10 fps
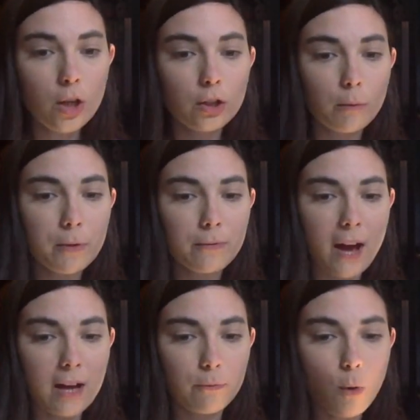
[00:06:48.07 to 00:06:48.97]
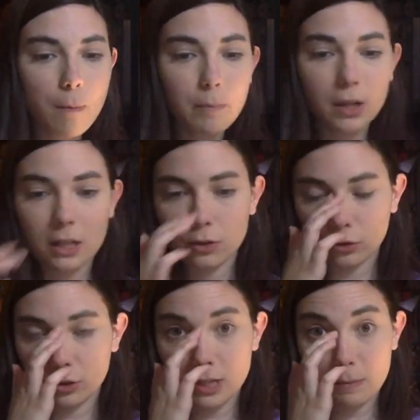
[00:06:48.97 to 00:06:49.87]
Number five, what book is
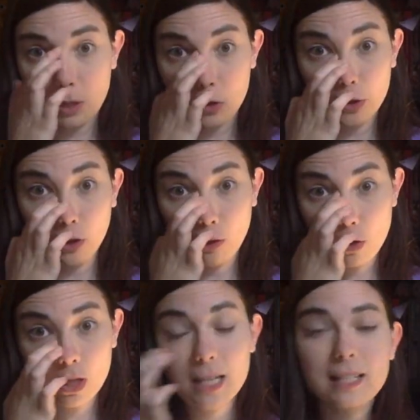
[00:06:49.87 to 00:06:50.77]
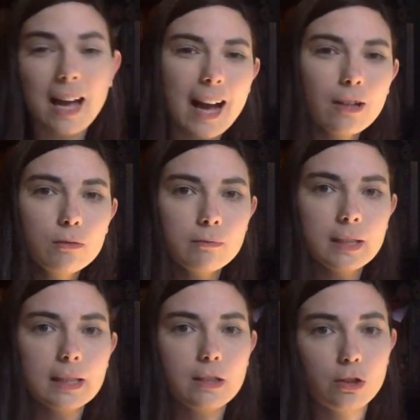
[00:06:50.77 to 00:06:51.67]
on your TBR the longest? I don't
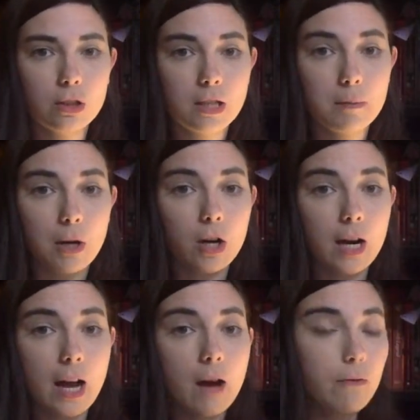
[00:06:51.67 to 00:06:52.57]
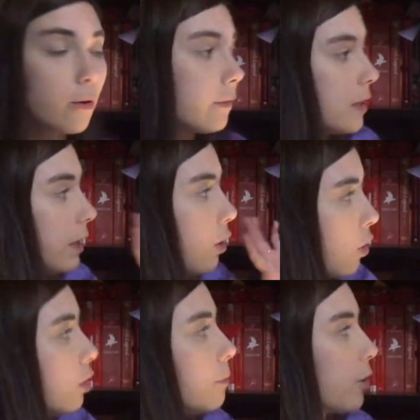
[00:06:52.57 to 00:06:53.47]
really do a TBR. I have obviously
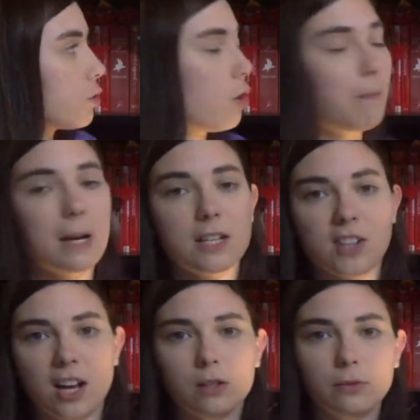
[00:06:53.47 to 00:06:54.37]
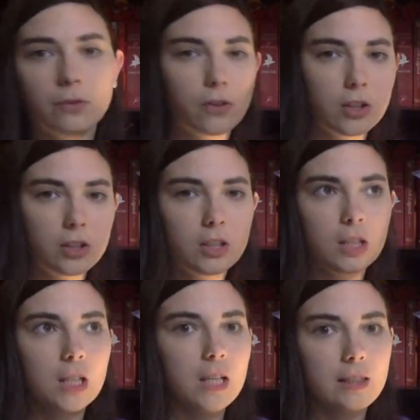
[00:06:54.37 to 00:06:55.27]
all the books on my shelf
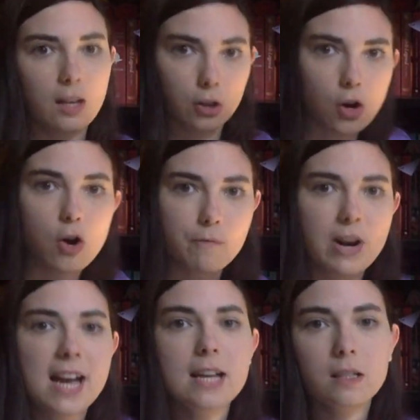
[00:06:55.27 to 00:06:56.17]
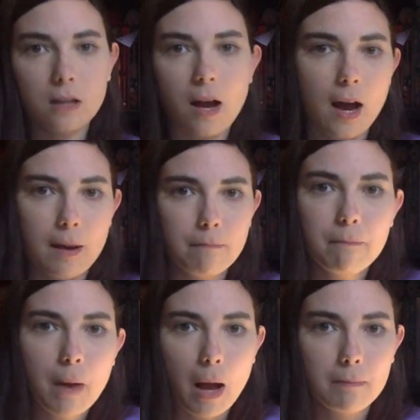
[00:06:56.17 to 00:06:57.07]
that are on read. I'm
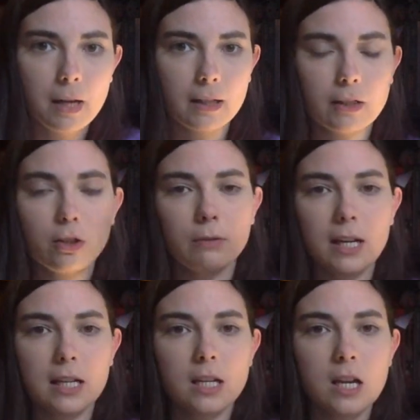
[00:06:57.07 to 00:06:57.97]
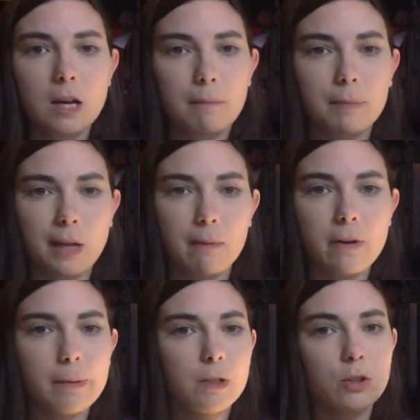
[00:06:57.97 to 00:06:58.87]
I'm planning to read, but I'm
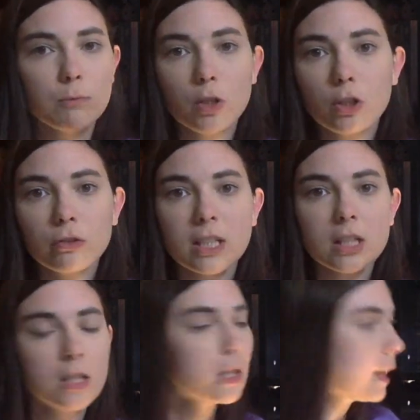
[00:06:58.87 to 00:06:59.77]
very much a mood reader.